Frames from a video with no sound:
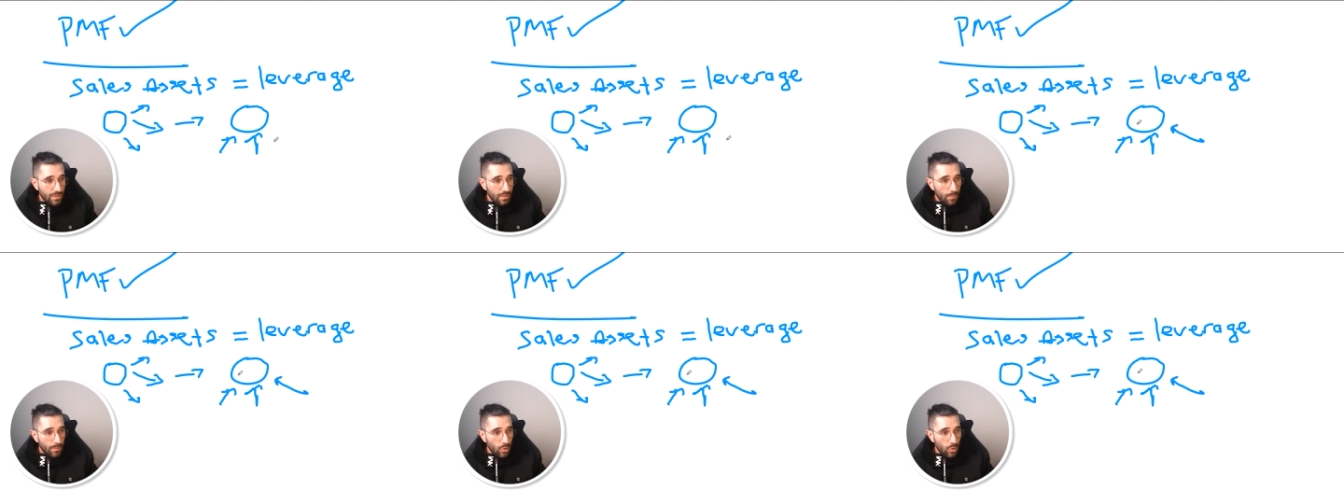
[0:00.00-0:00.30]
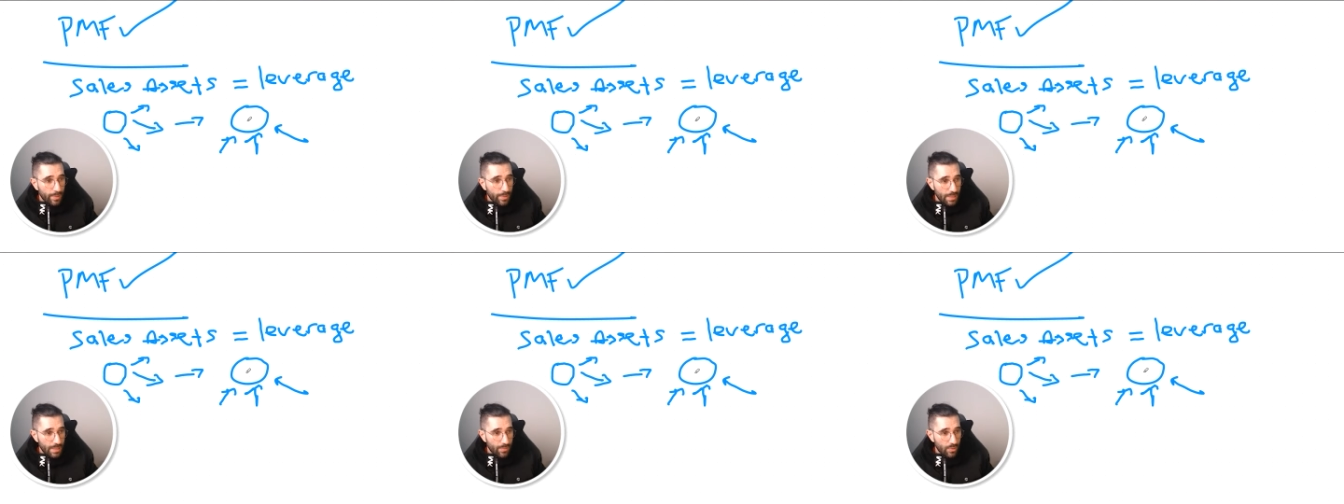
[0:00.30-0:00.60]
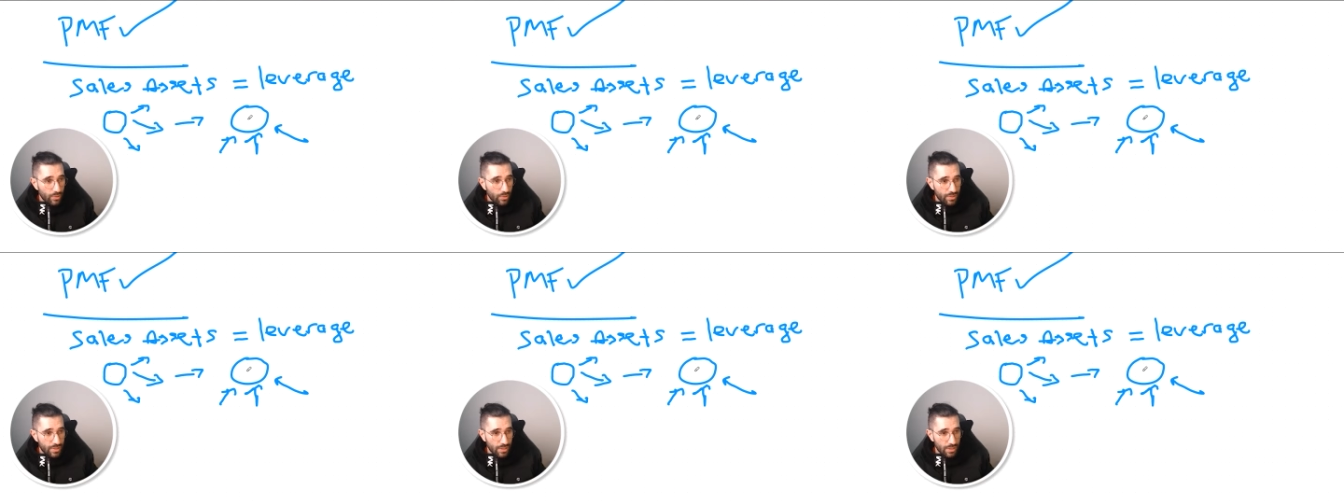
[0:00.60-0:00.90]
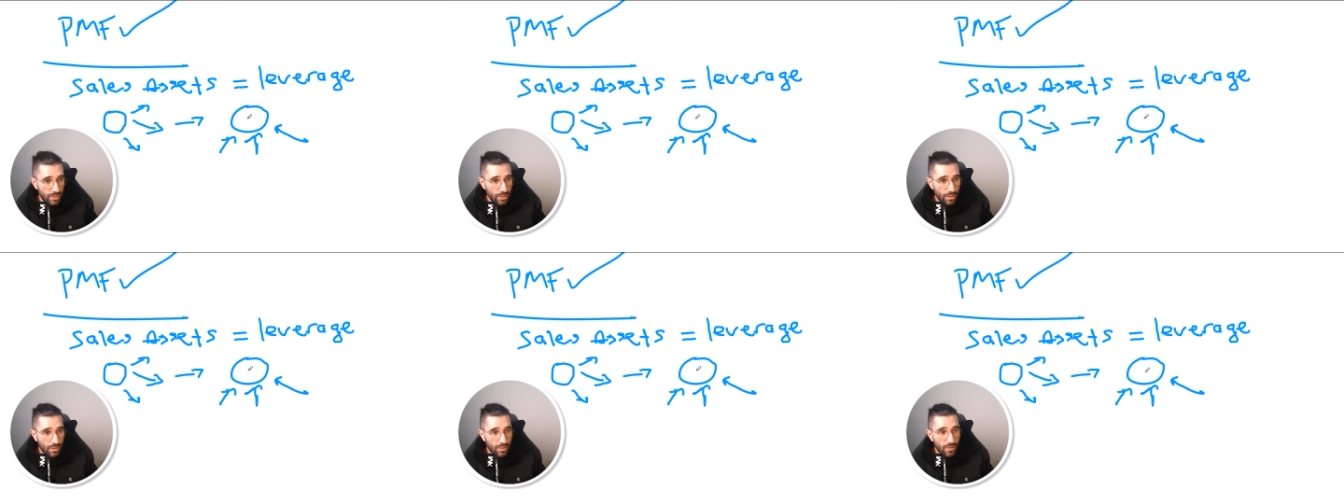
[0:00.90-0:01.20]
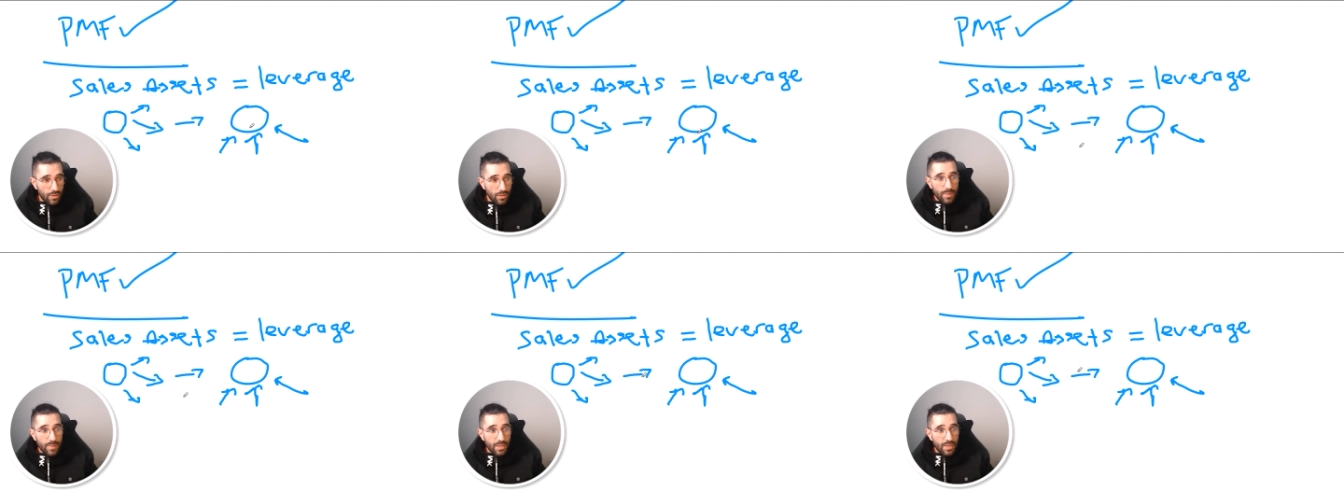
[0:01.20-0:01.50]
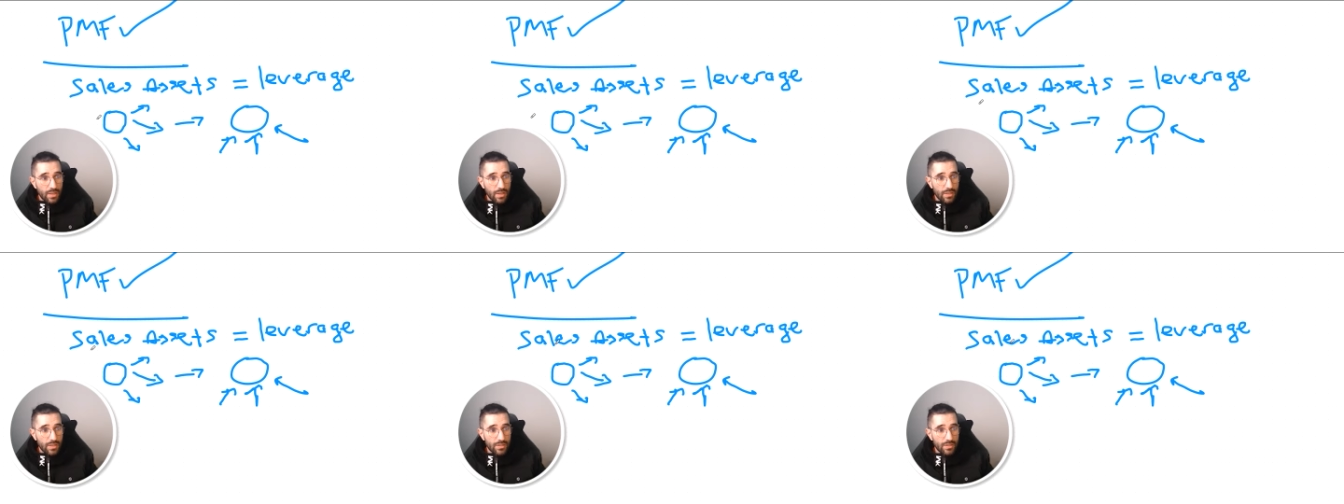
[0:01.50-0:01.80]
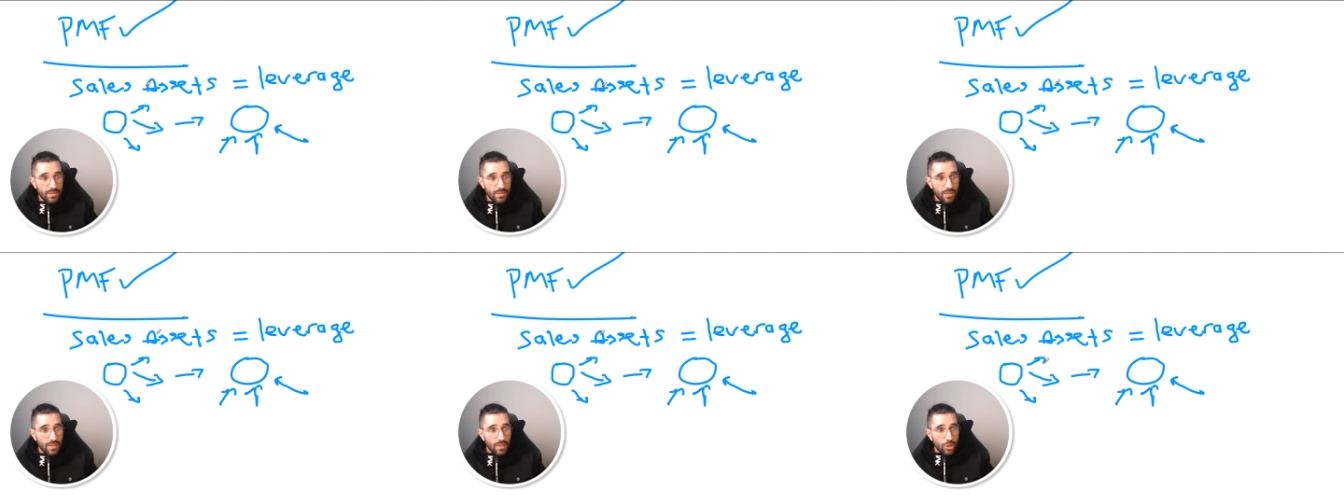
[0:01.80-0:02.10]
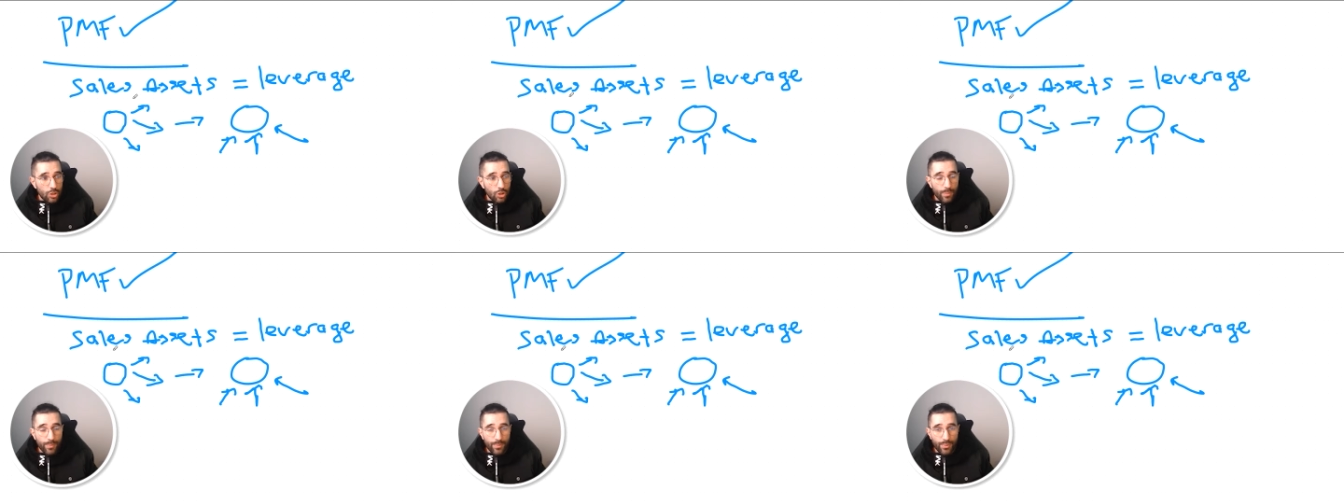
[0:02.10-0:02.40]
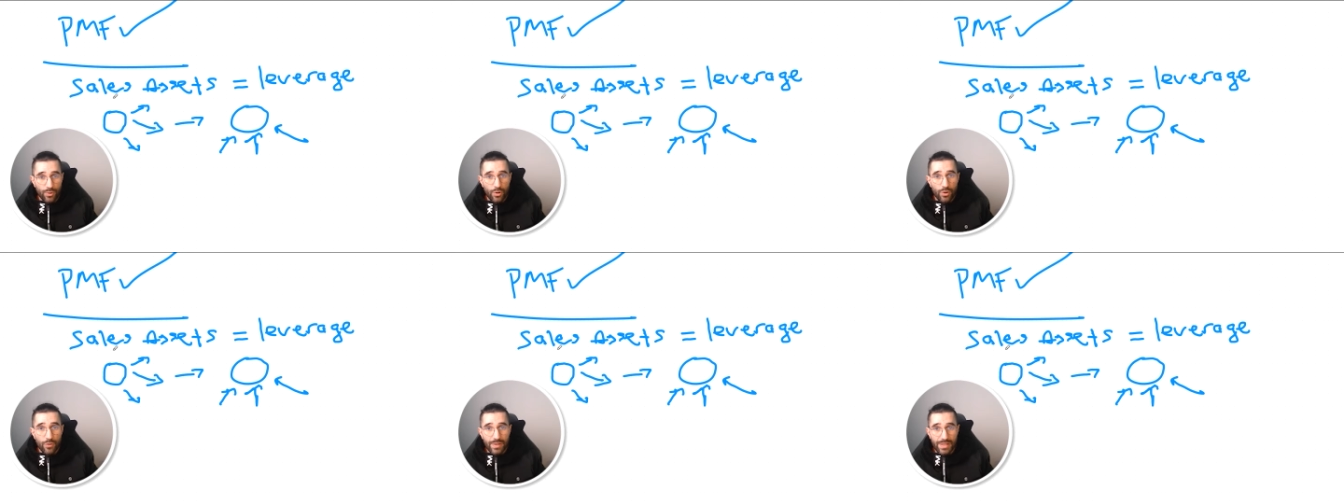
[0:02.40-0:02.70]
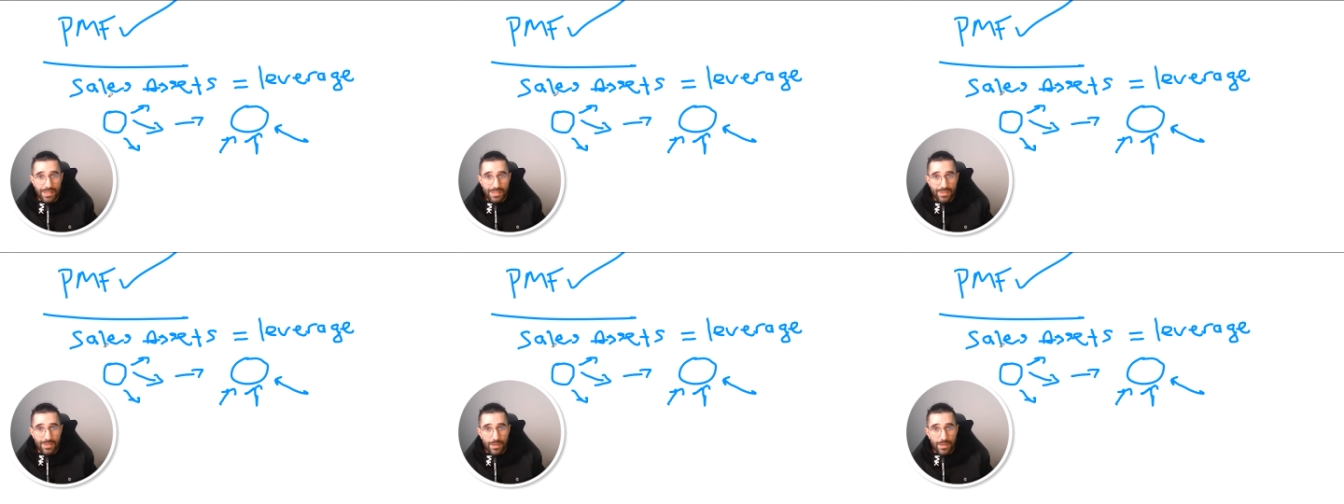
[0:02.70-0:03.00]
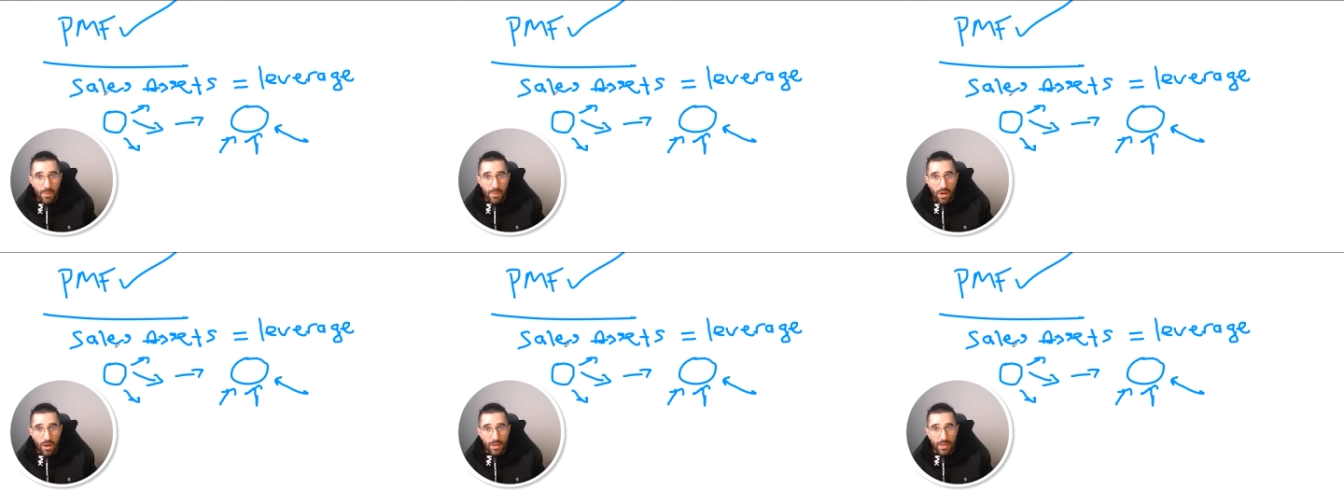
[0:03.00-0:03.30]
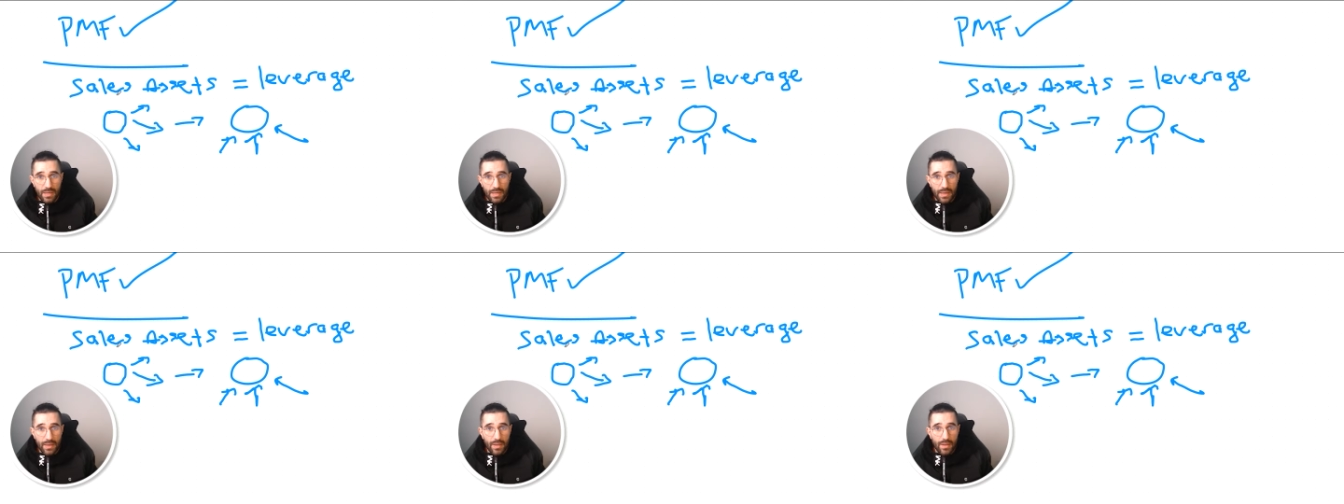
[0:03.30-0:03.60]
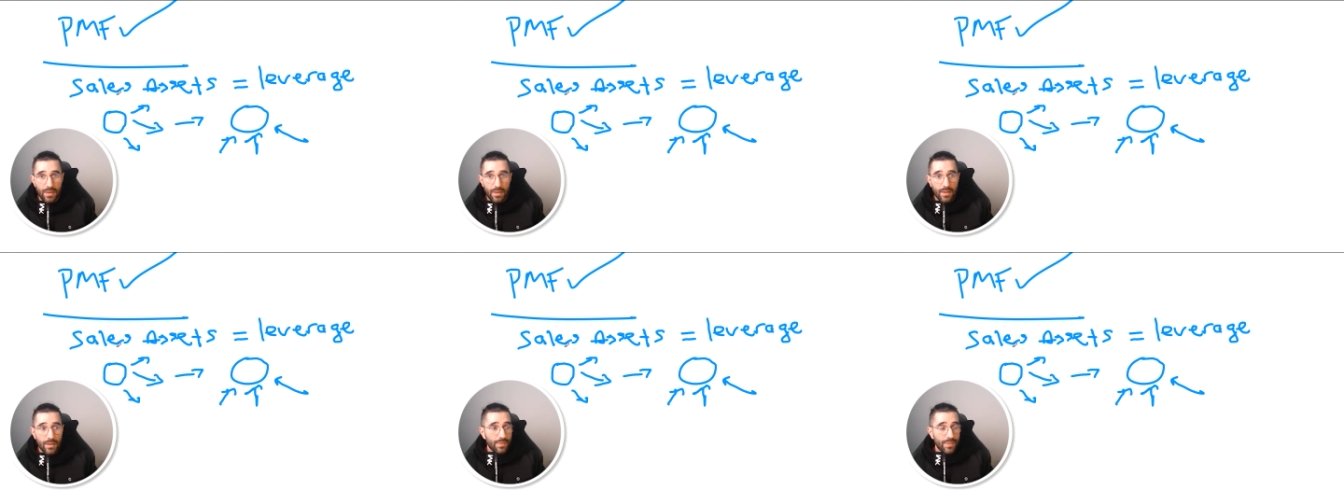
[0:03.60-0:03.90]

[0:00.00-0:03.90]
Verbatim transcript: more people to you because you're proving to the market